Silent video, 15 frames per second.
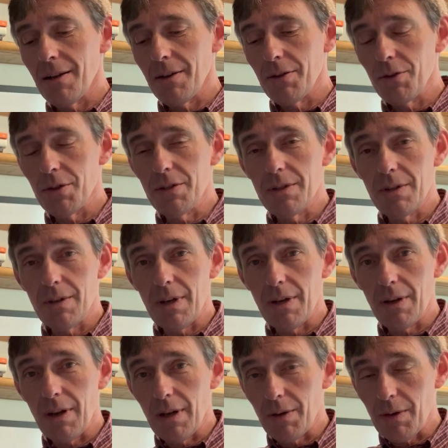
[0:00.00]
just
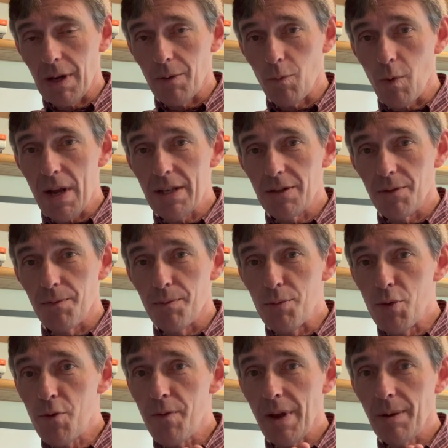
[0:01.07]
in ways of
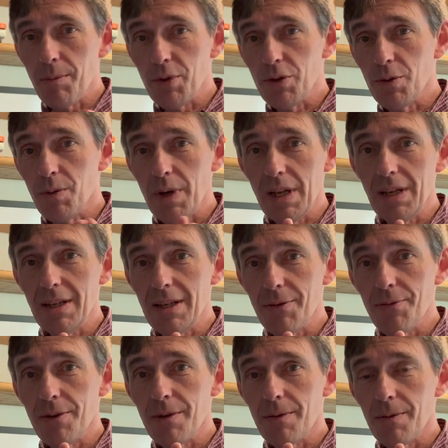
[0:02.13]
moving between
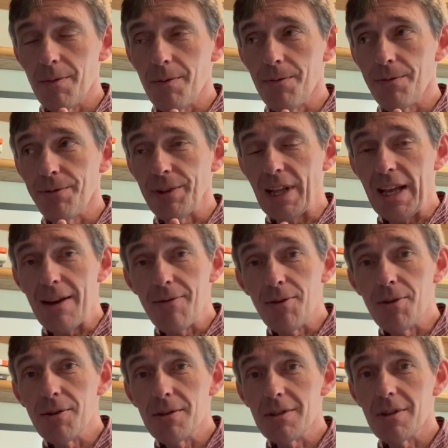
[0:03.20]
different
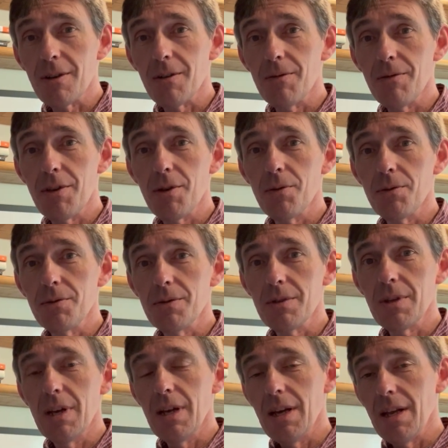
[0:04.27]
flavors of those
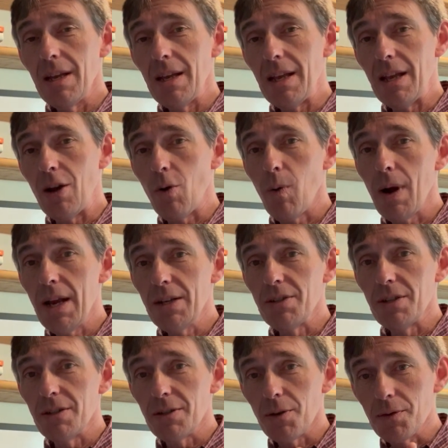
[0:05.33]

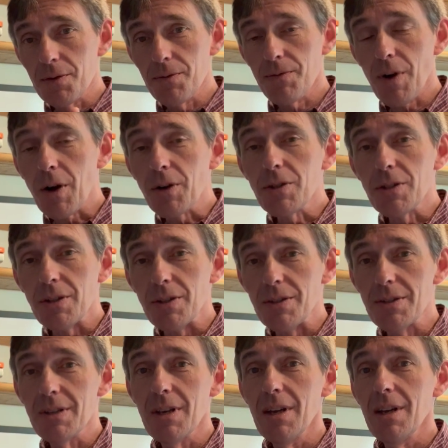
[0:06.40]
equations, those
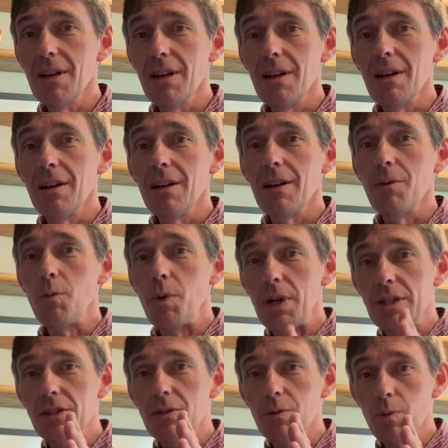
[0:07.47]
functions,
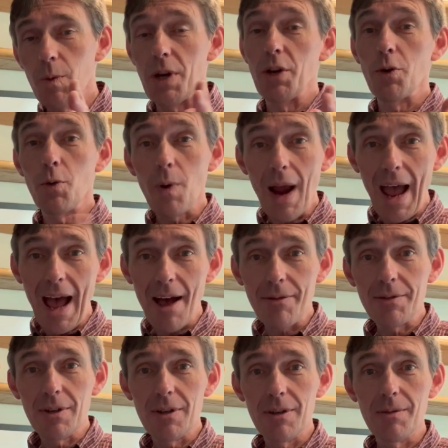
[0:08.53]
which when graphed
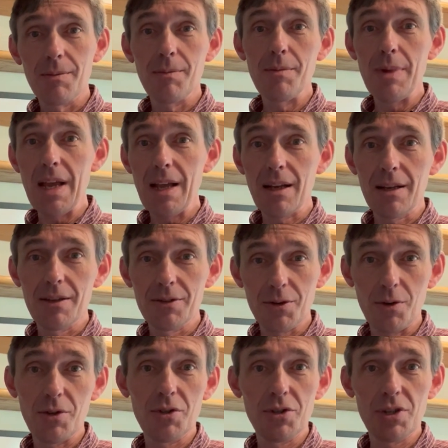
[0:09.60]
make
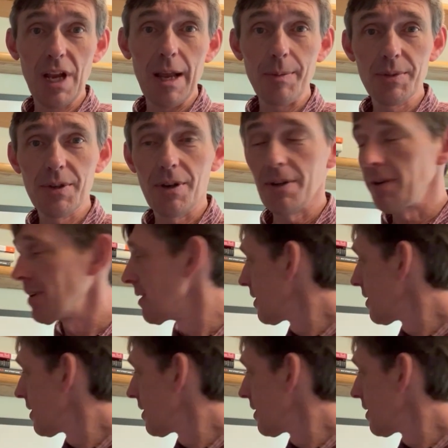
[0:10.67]
certain shapes on